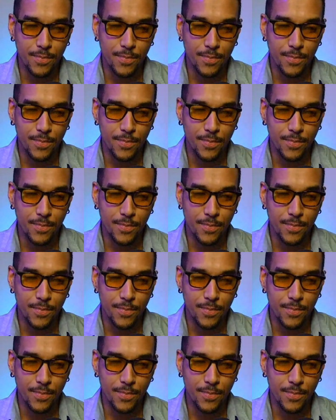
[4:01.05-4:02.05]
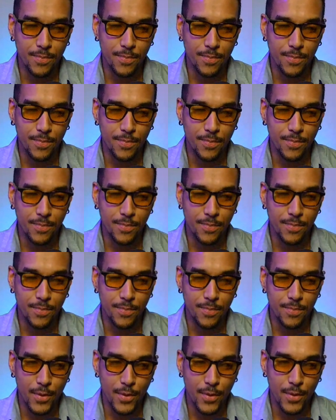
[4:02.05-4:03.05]
Well, sometimes I am. But
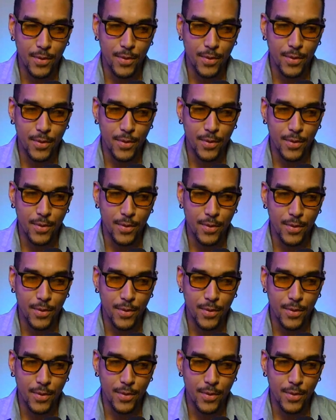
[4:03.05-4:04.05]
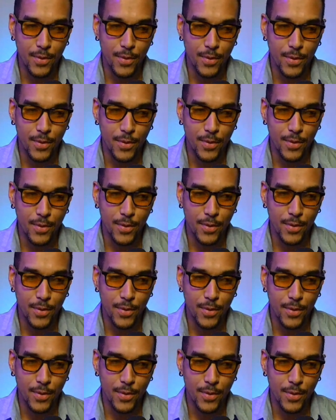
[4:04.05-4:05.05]
all I have to say
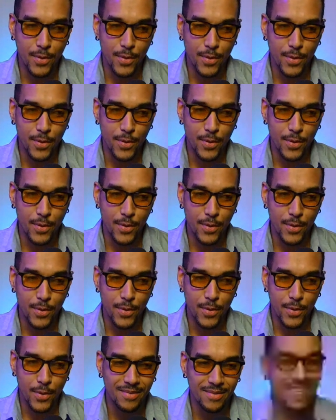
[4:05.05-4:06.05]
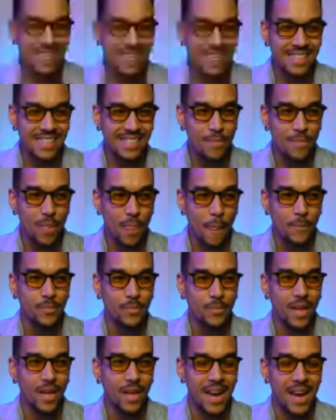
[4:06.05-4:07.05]
is, and I don't know what comes
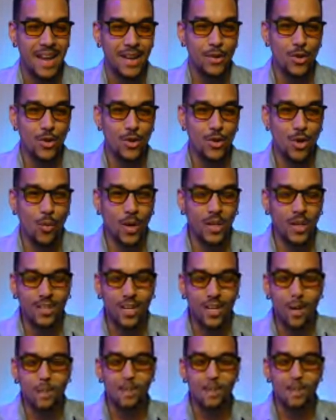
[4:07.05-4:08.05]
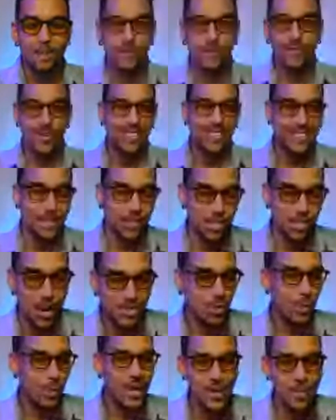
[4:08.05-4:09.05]
first. Is it the charts? Is it where we are in
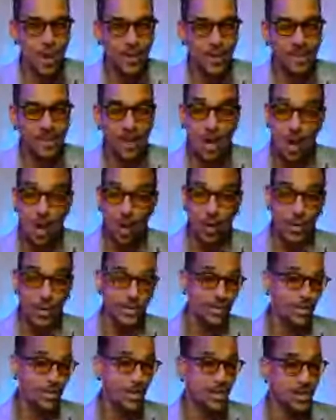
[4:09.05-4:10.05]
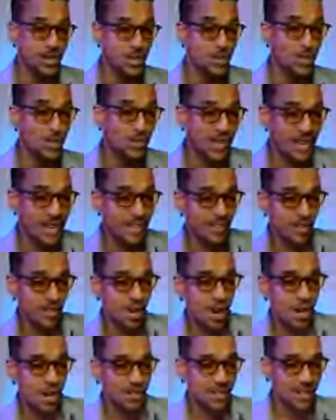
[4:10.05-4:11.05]
the market? Or is it the news that is
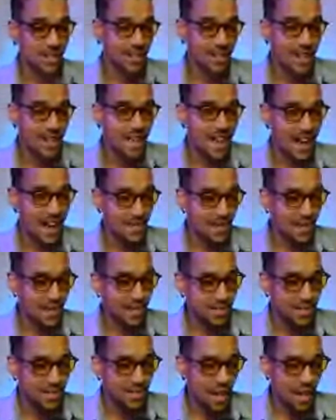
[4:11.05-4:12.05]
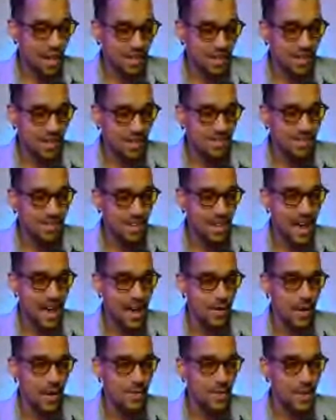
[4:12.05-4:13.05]
causing it? I think it's the latter.
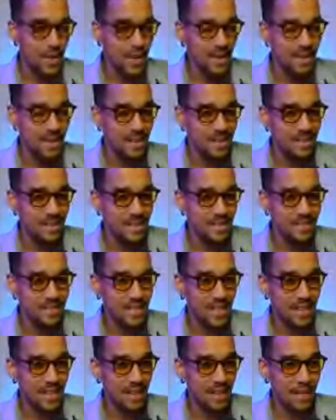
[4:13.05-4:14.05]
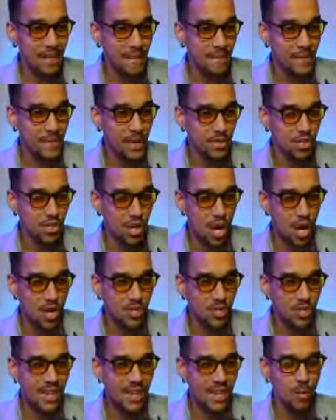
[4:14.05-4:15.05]
I think the
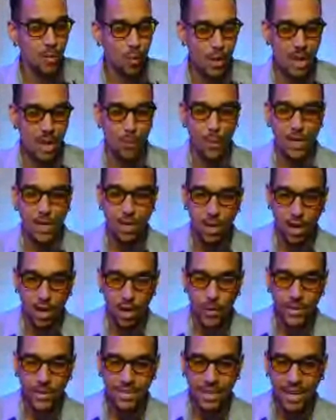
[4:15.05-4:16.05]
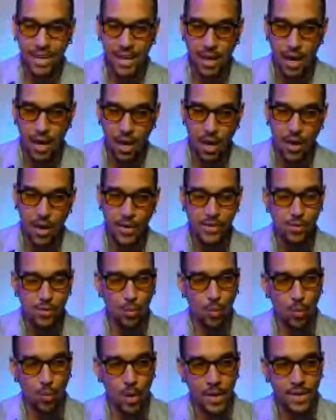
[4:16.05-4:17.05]
charts and where we currently are is
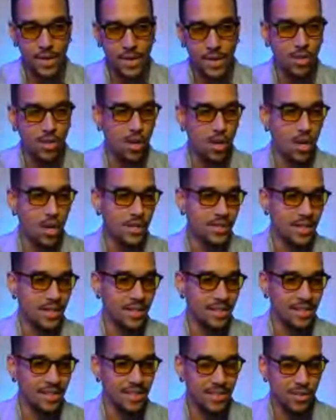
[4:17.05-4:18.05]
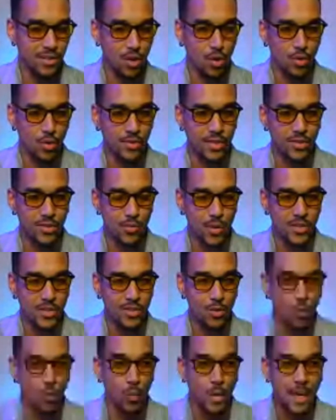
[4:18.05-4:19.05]
what is causing this whole
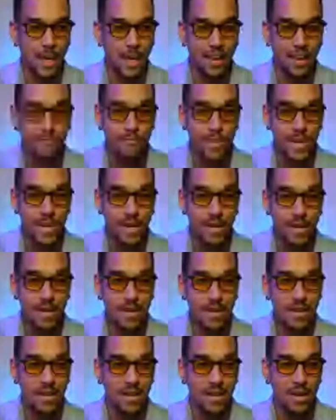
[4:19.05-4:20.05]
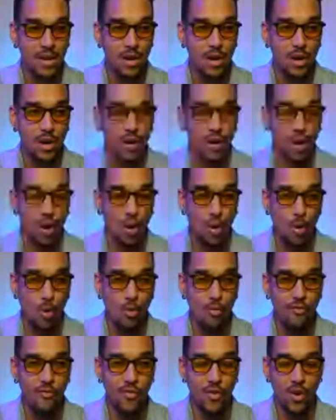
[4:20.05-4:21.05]
situation. We have been
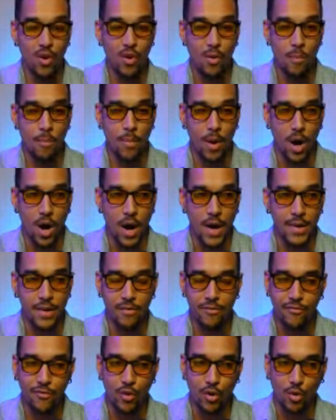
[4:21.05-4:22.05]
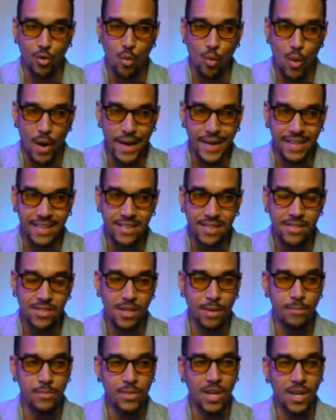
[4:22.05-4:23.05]
overbought for quite
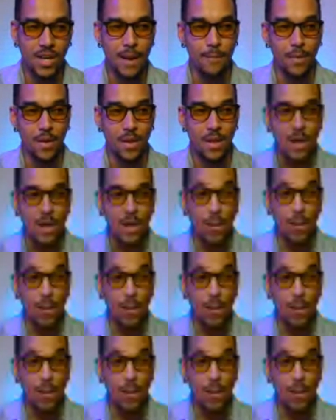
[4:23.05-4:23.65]
some time.